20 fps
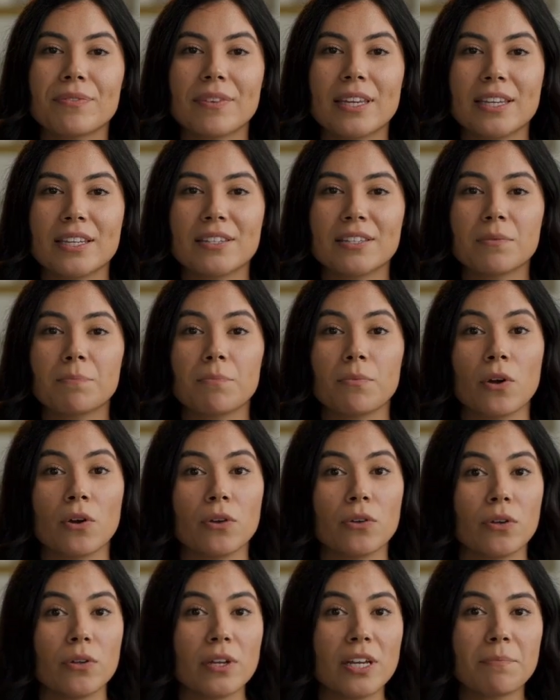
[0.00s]
It is a
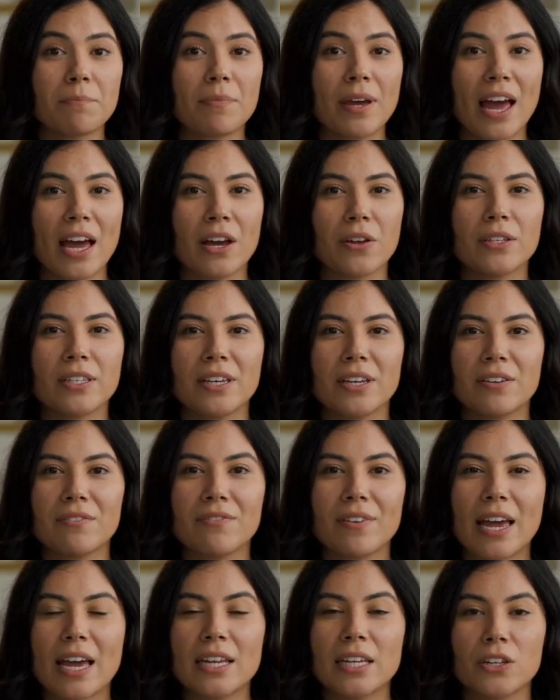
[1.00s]
moral
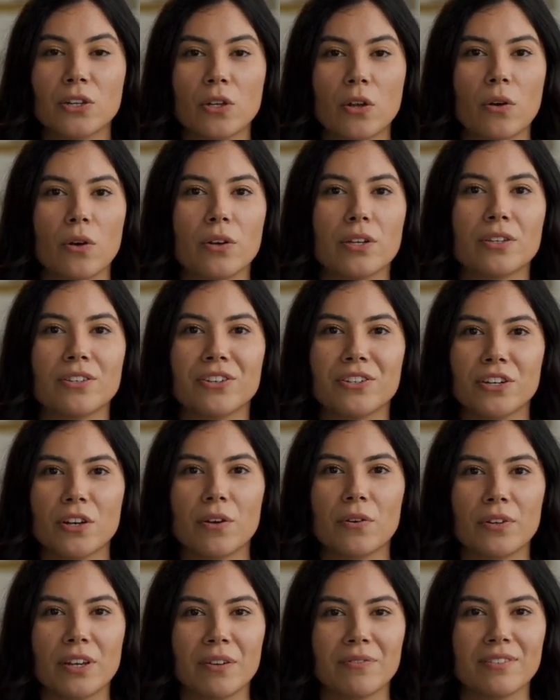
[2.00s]
imperative and a
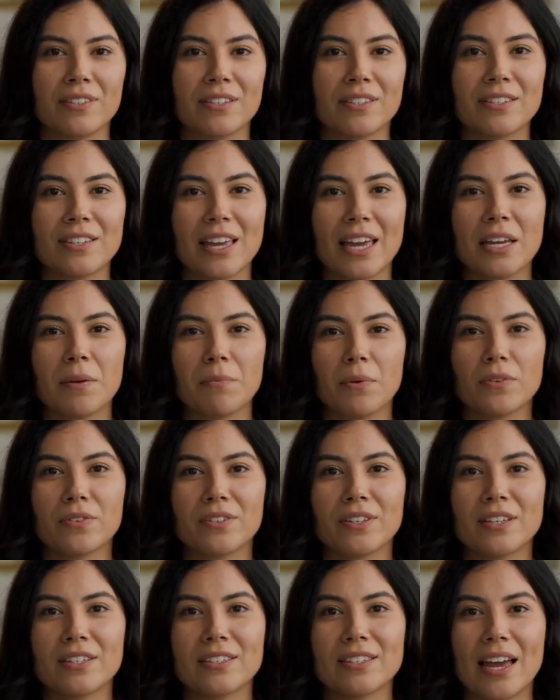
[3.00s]
cornerstone of sustainable
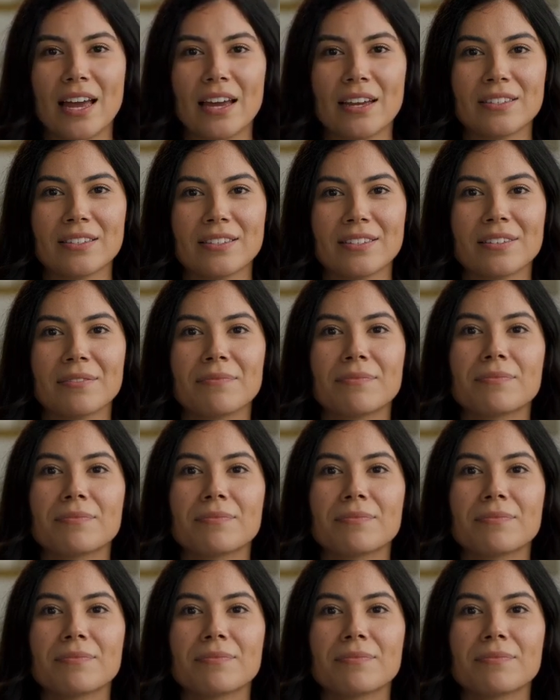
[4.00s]
success.